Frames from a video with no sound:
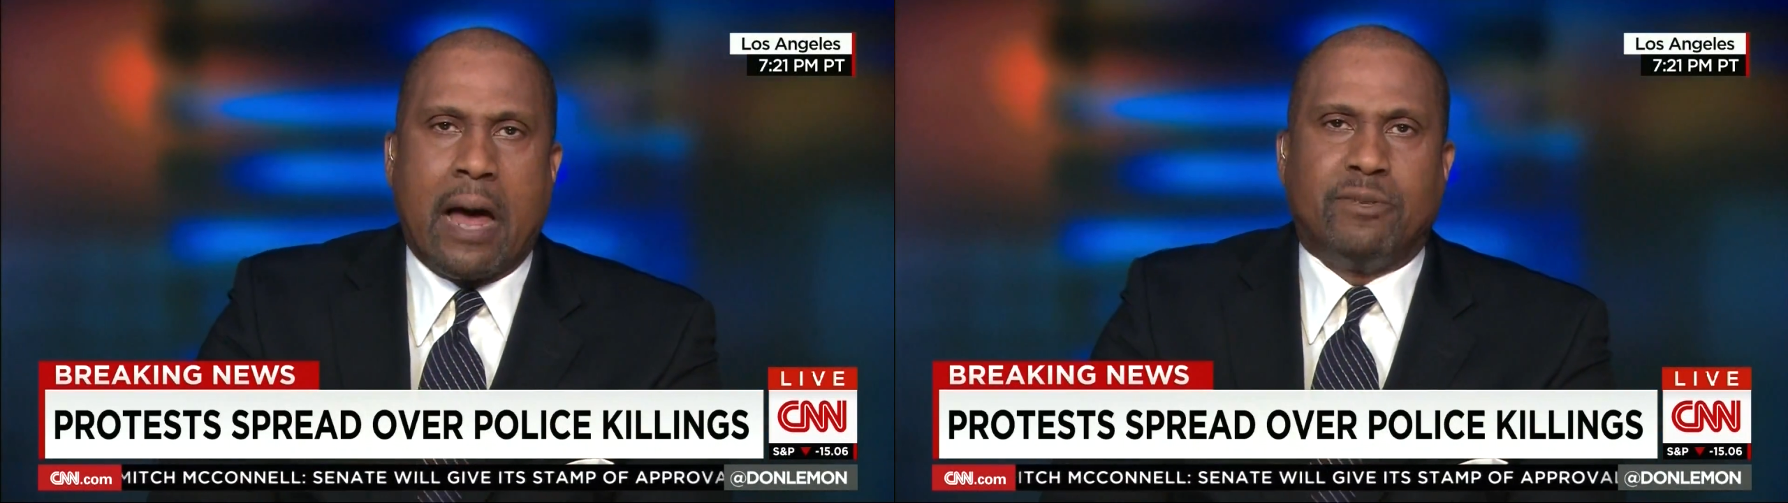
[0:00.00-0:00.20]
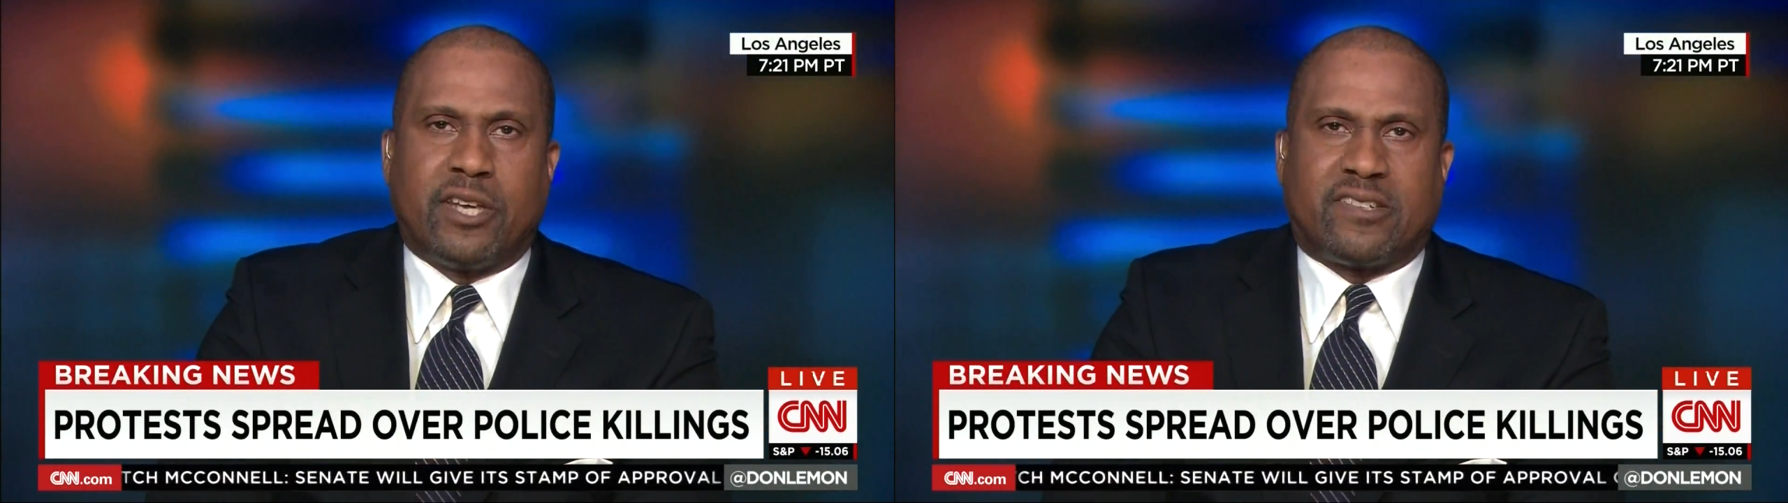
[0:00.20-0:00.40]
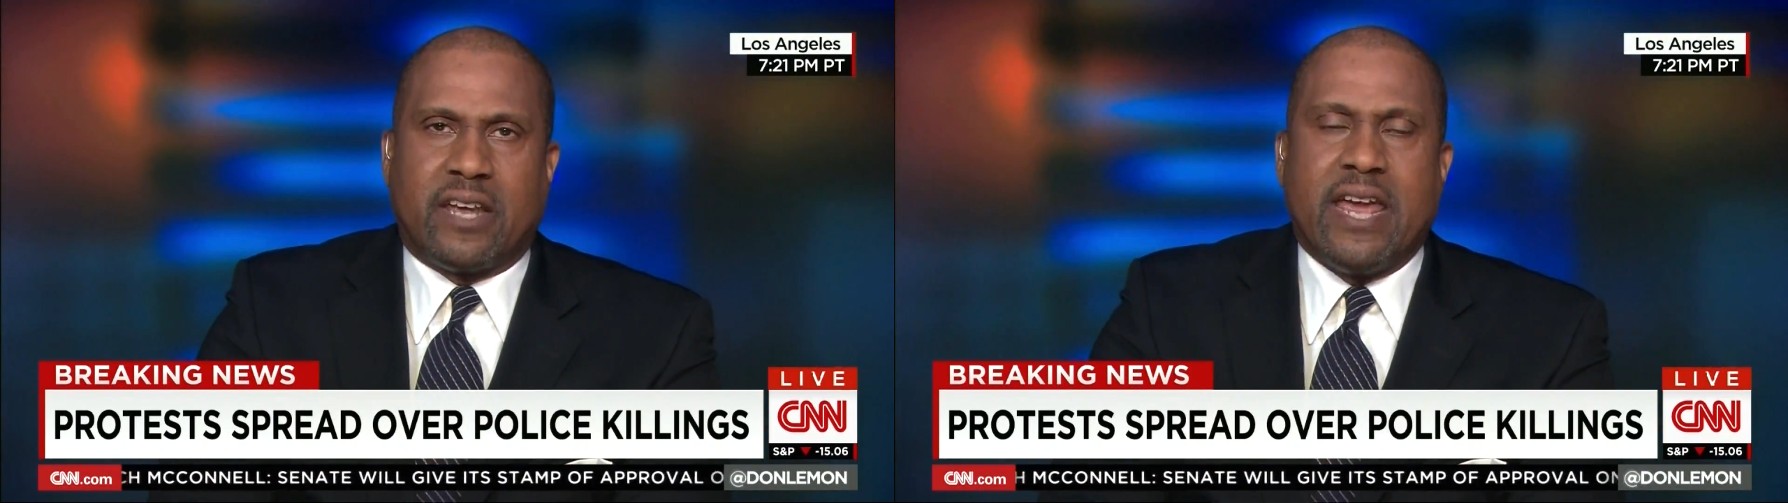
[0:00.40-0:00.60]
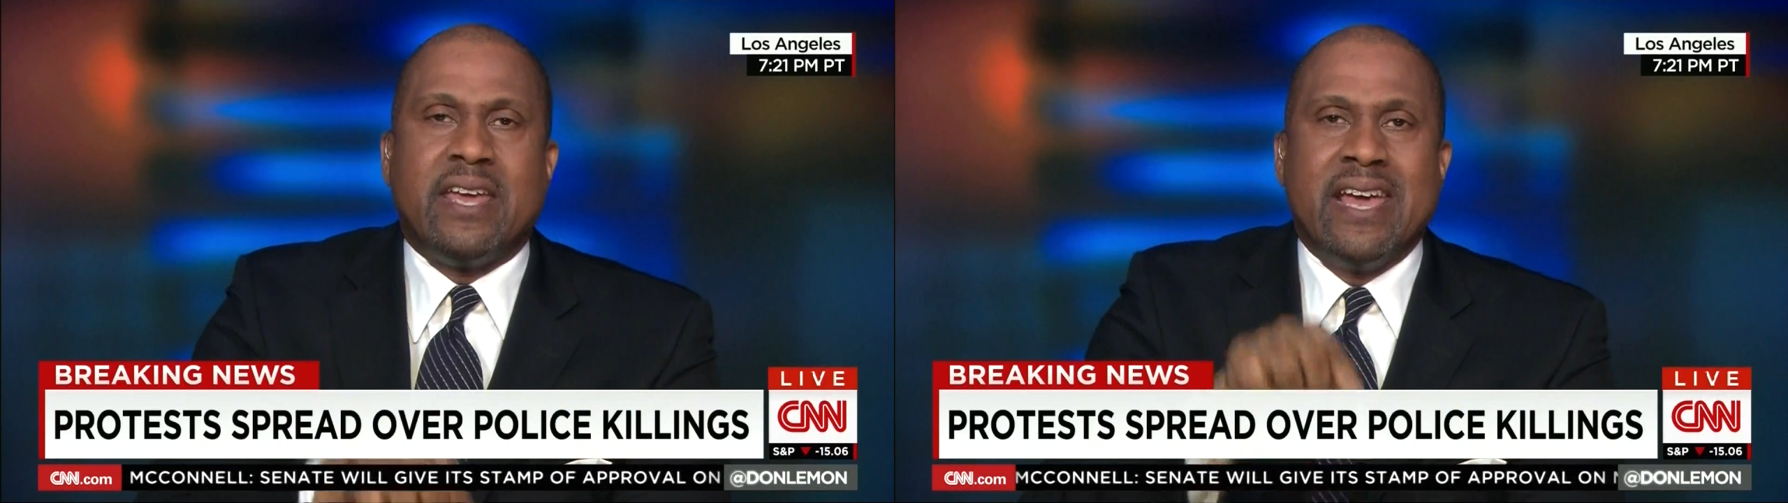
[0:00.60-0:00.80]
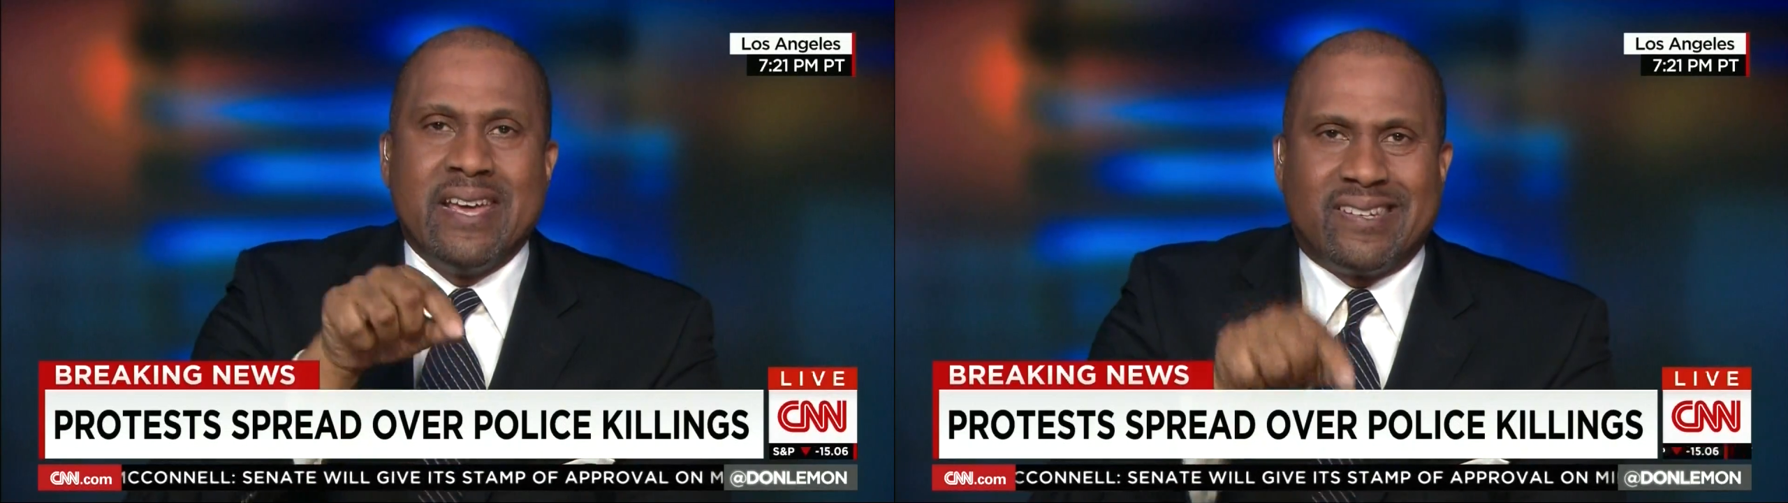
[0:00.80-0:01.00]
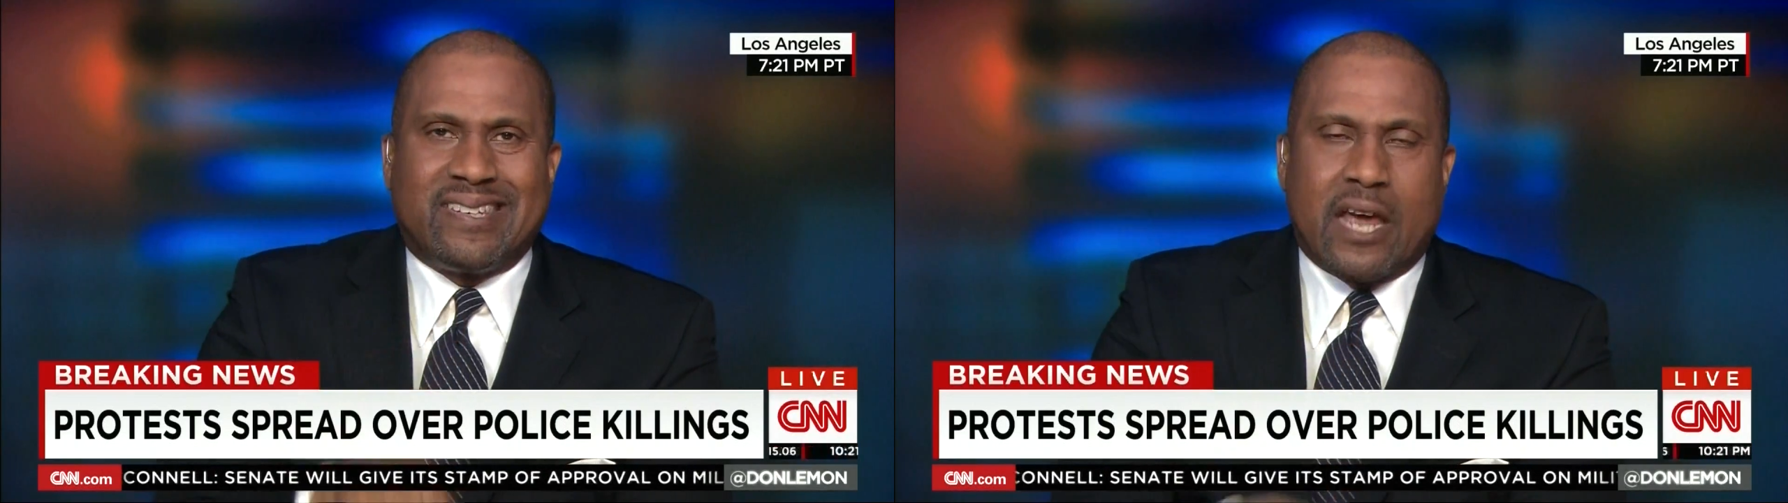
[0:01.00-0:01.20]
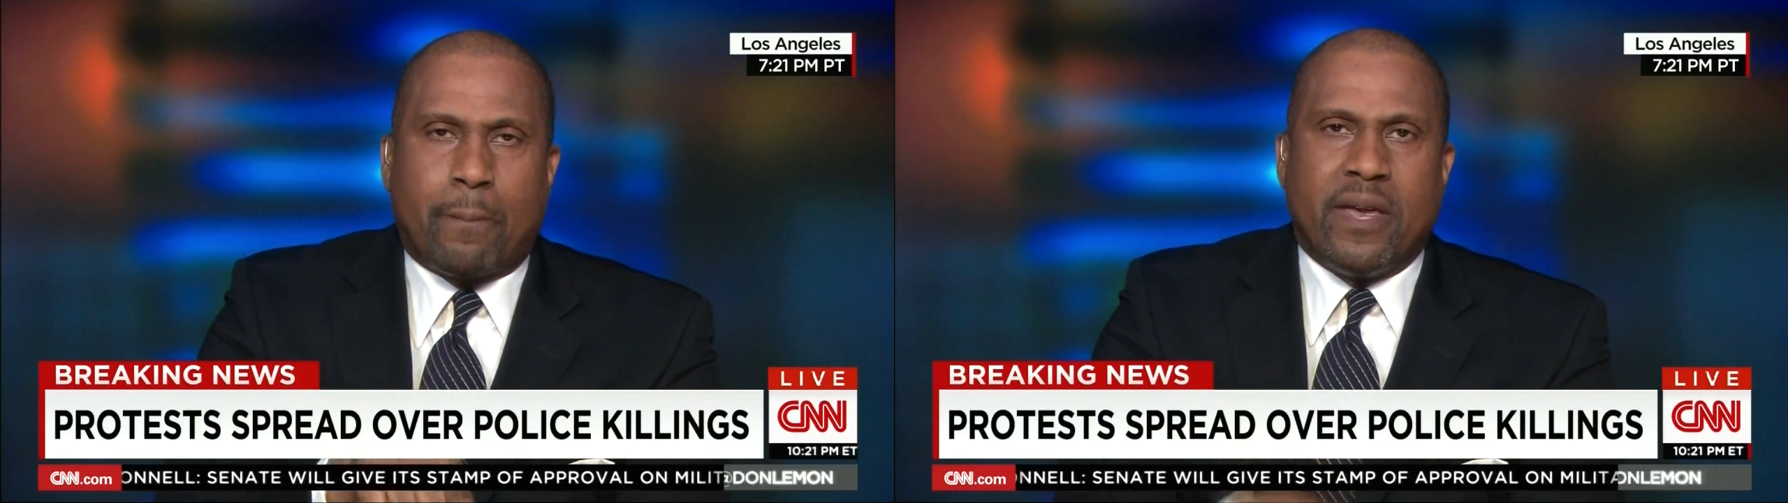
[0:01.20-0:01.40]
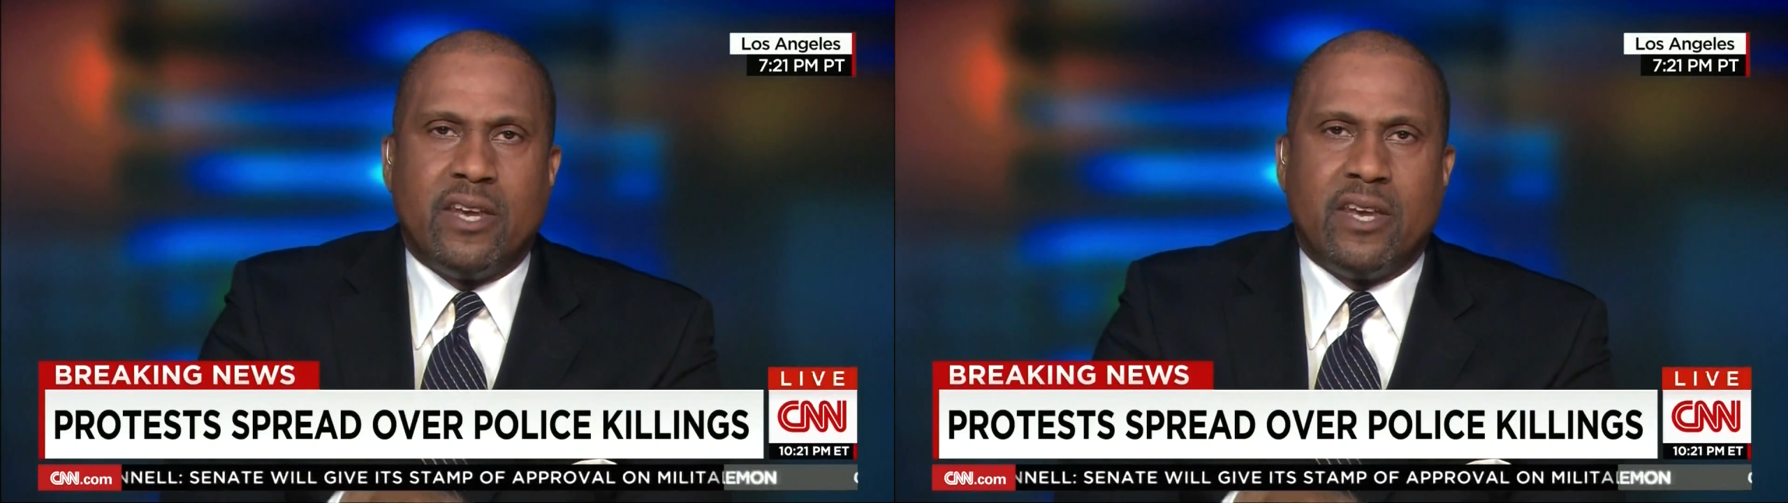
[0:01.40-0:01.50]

I'm just saying, step